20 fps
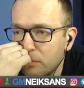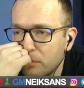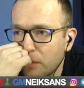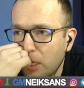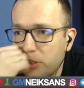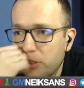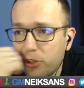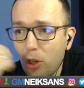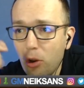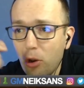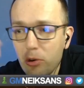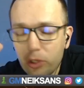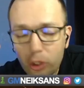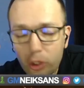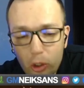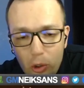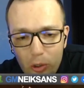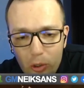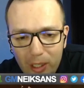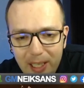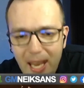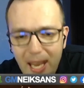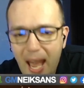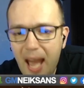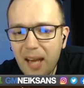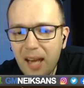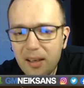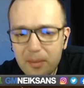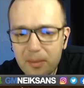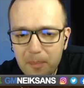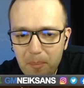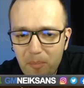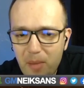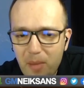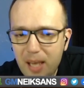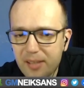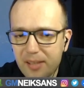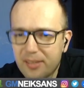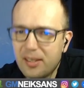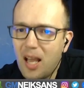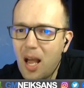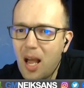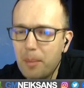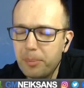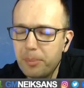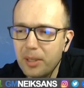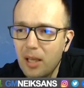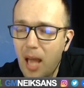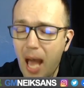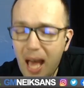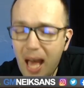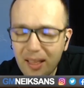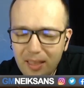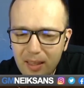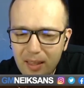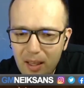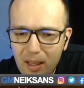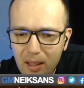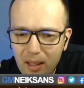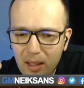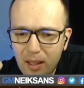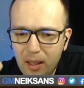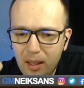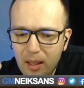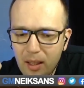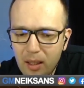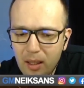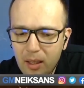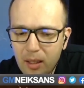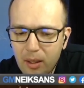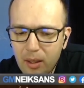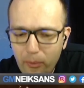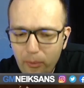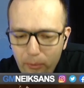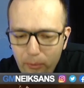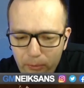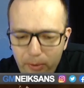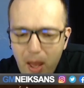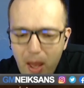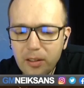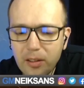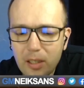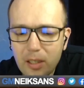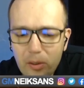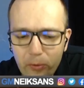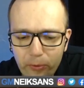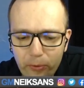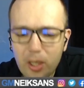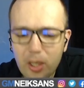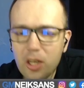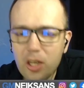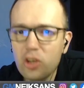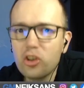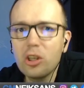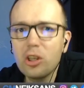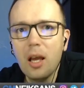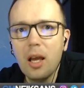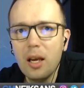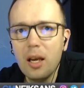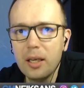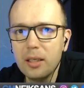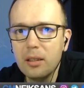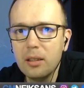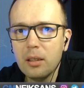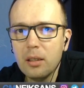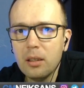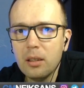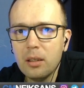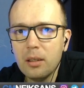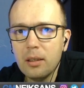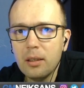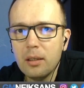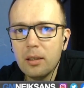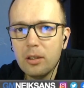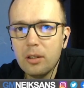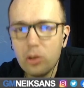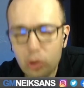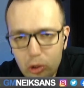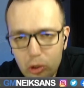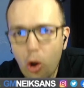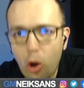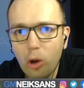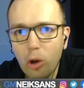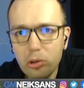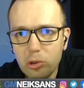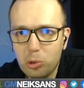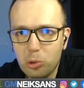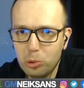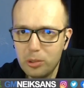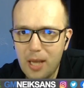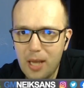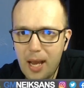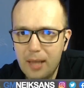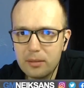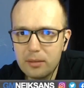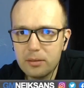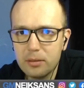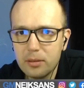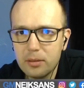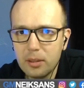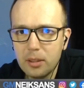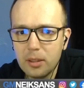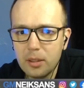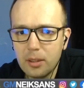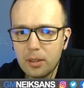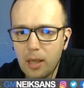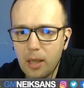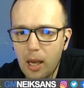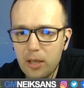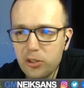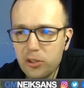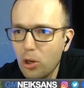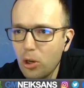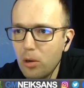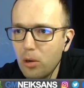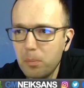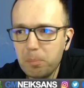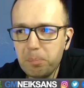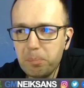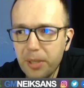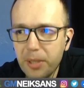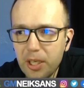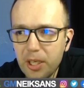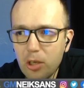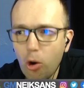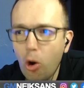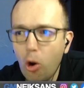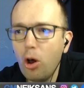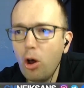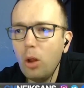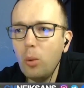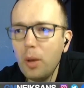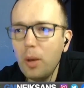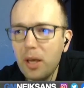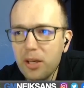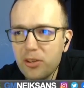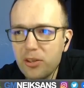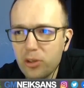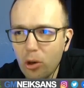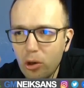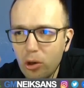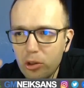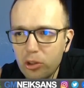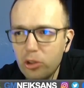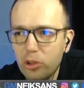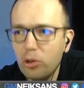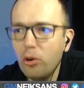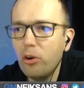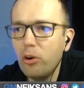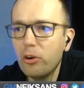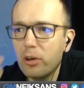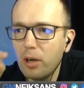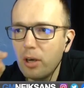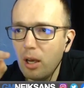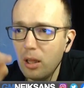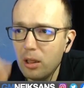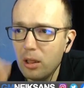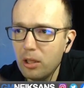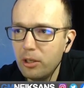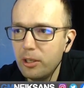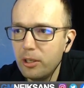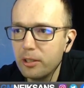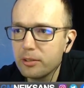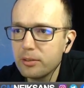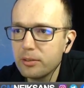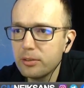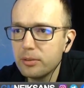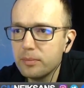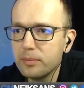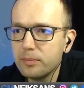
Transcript: So you can mess up at the very finish line. Don't do that. So be always on your alert.